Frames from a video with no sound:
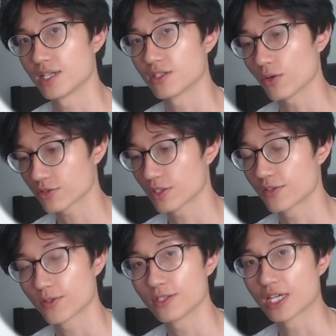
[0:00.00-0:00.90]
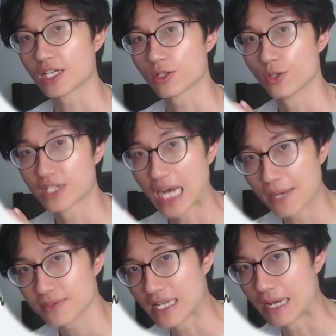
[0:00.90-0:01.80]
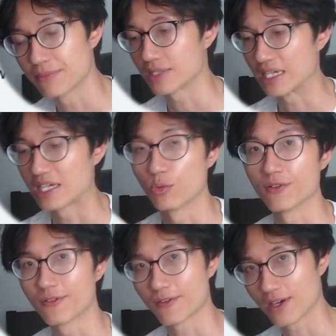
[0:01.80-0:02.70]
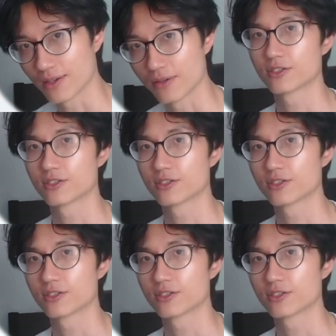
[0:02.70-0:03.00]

And also, if you want to include timestamps, it will fail.